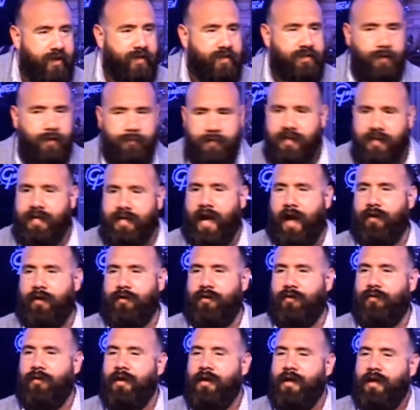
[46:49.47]
this? Let me tell
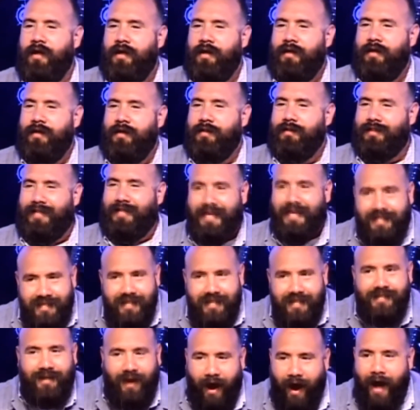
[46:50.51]
you, this
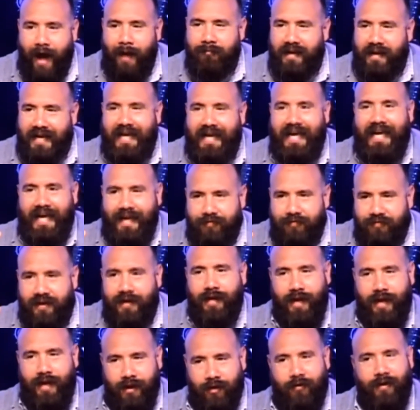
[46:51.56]
is common even
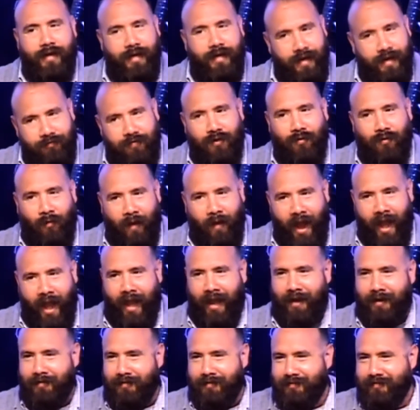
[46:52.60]
here at Living Way.